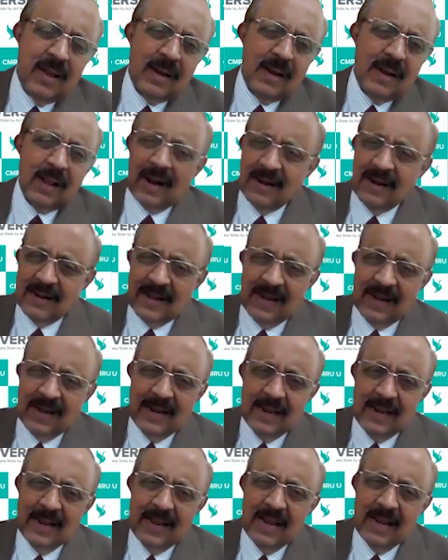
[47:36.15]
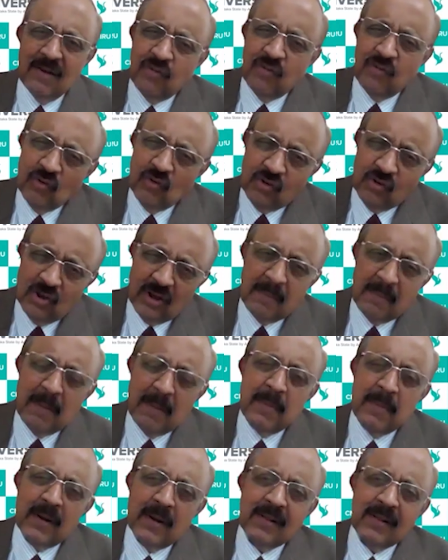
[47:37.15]
The country in future,
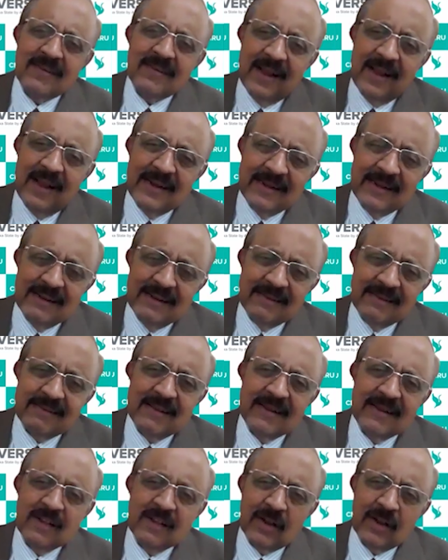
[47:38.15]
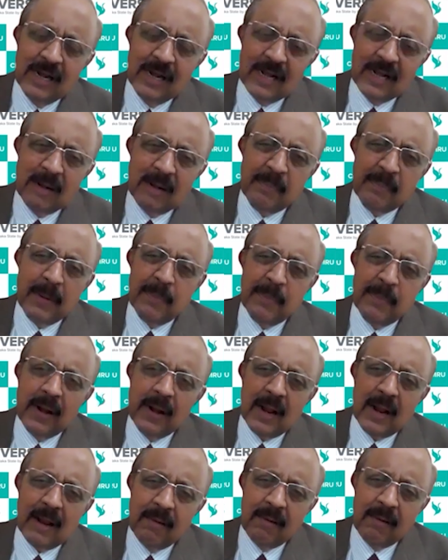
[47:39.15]
remember, the scientists and educated people
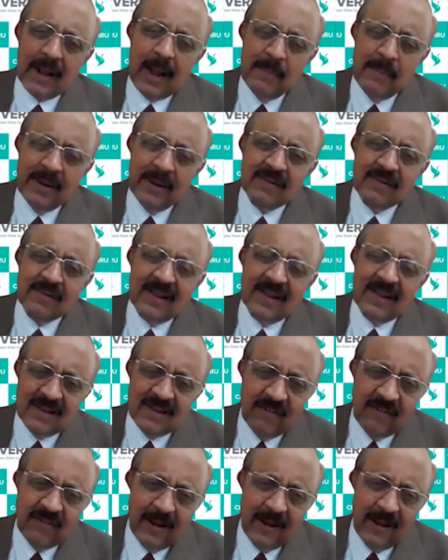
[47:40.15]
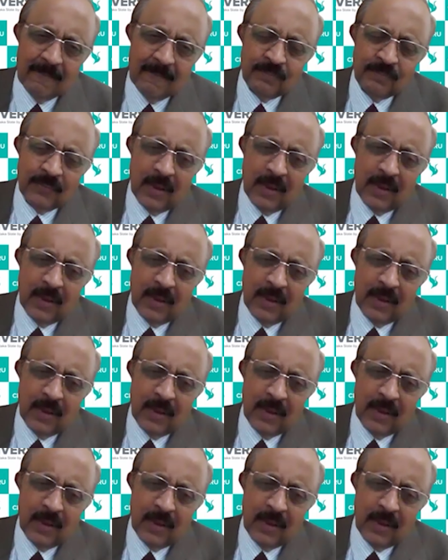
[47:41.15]
will come in such a way,